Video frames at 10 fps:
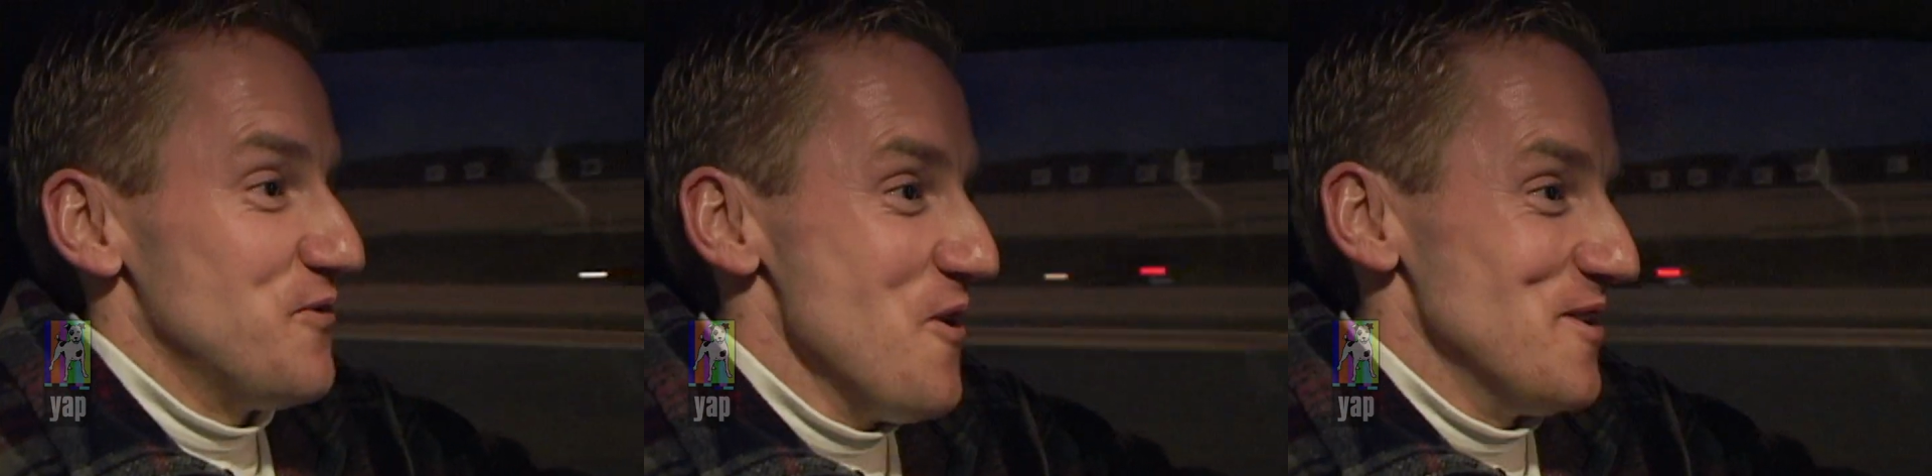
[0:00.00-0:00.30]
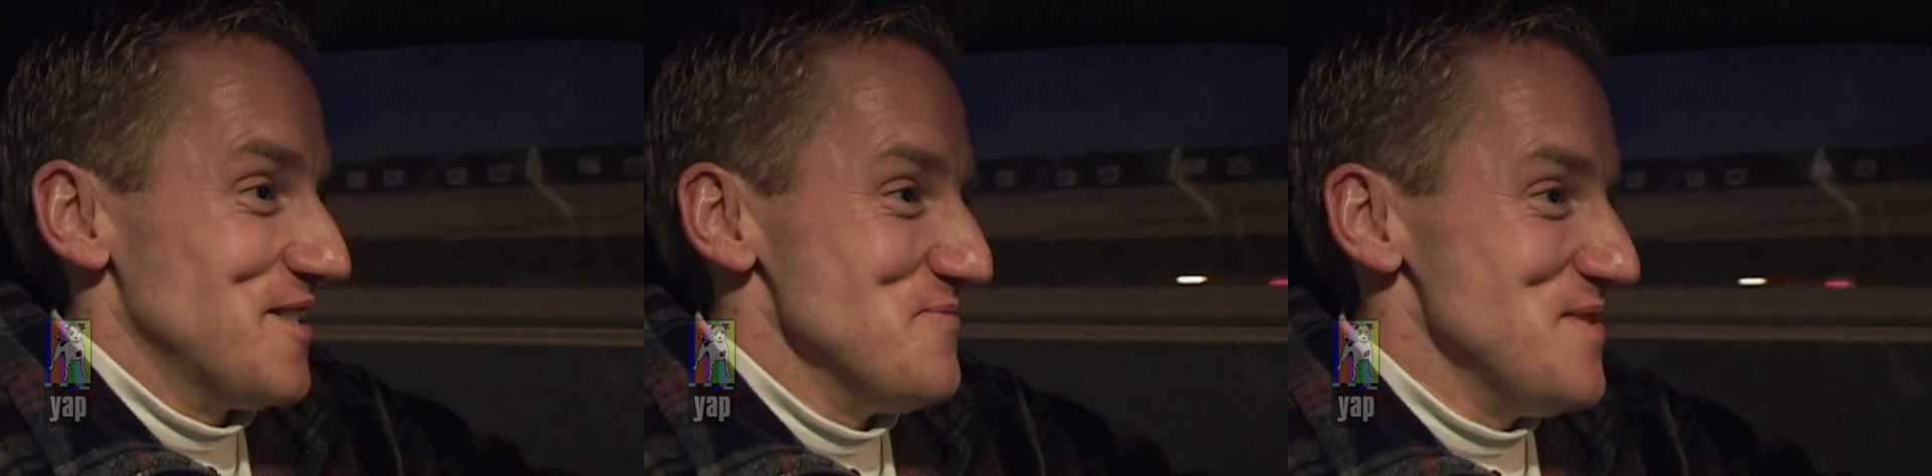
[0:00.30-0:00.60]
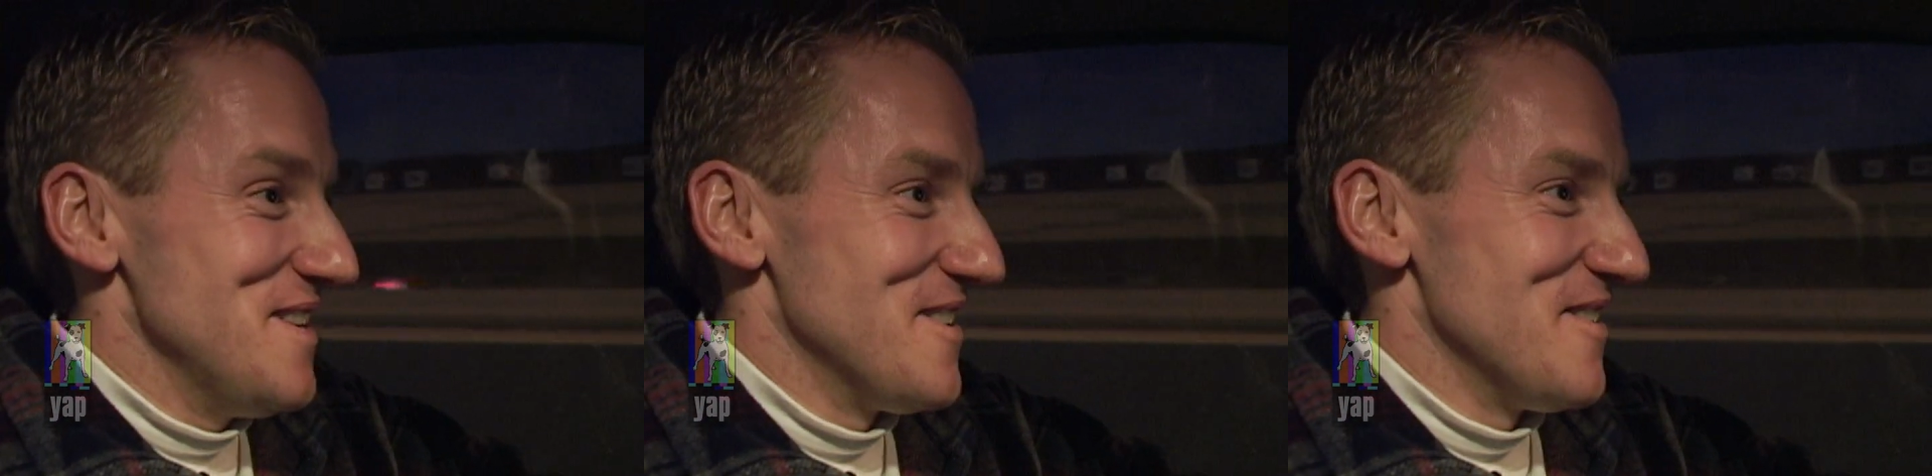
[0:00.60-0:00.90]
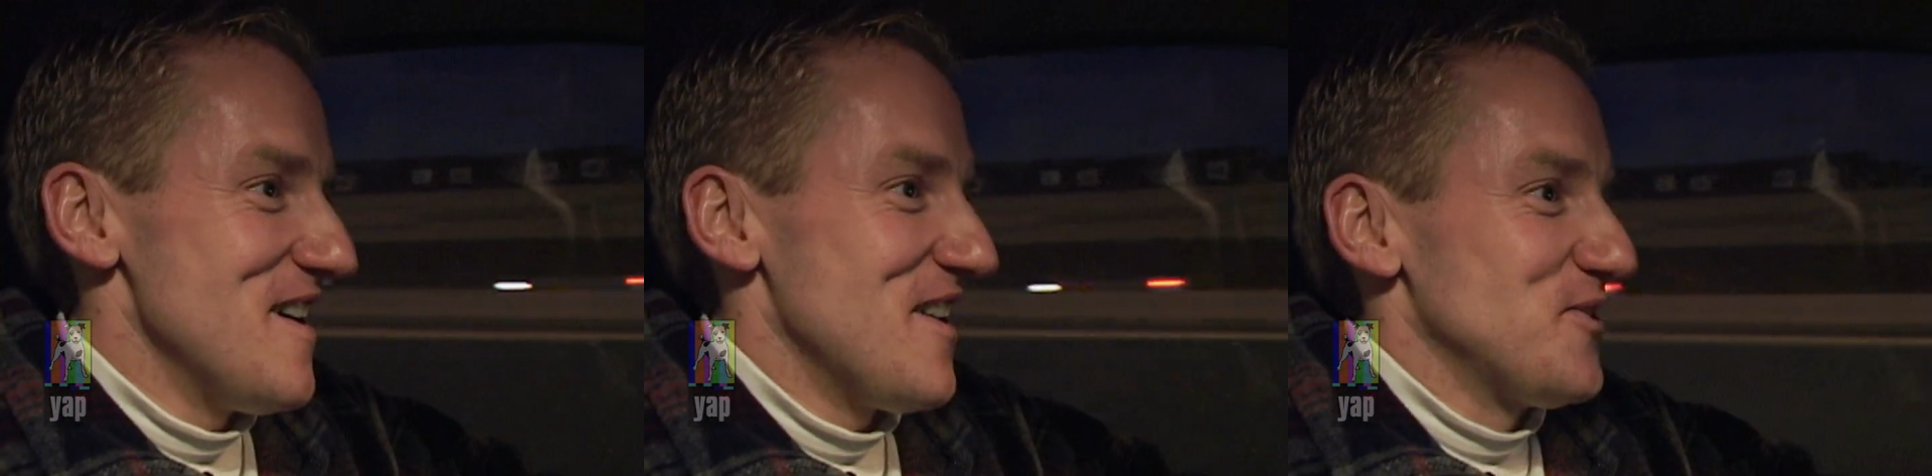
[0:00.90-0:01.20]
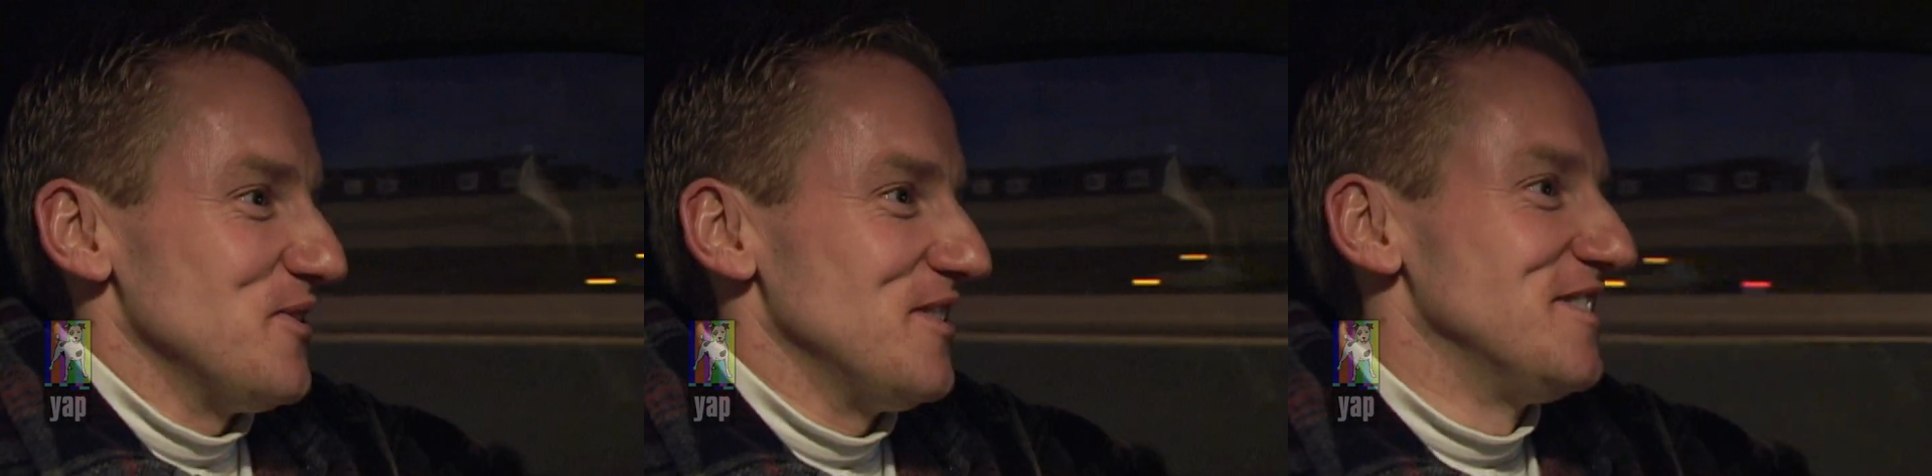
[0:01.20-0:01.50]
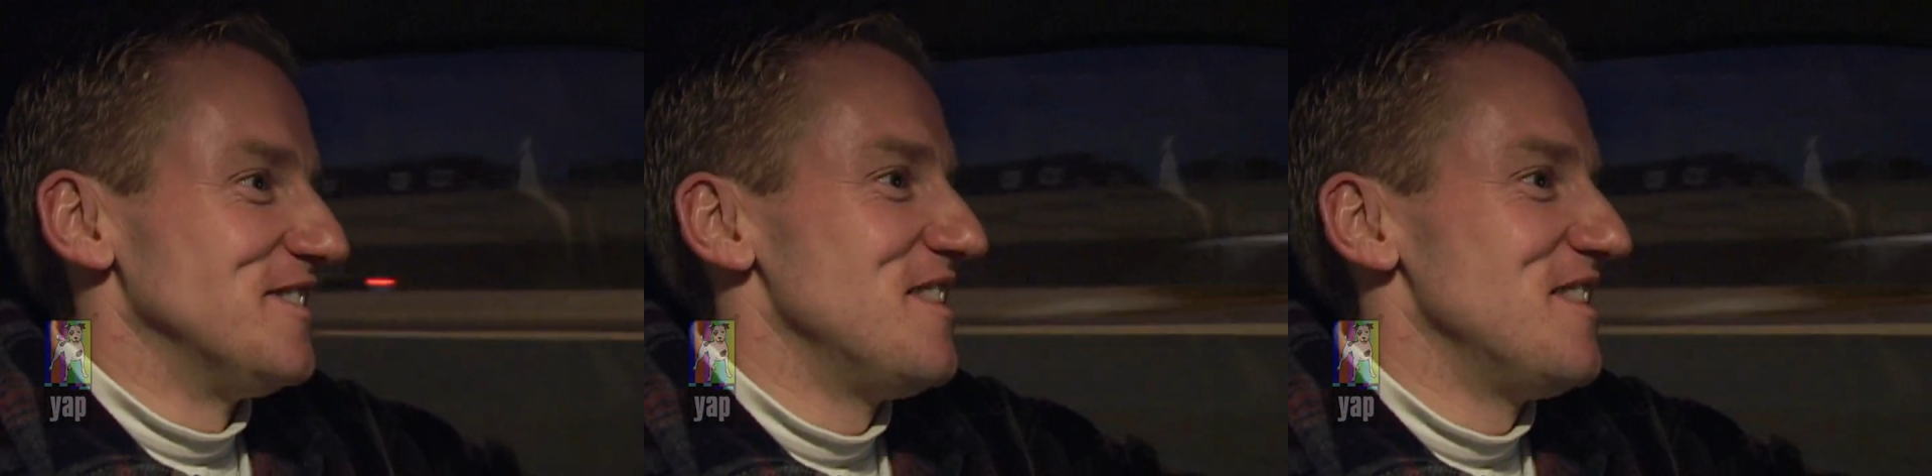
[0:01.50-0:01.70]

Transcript: forward to meeting her, actually.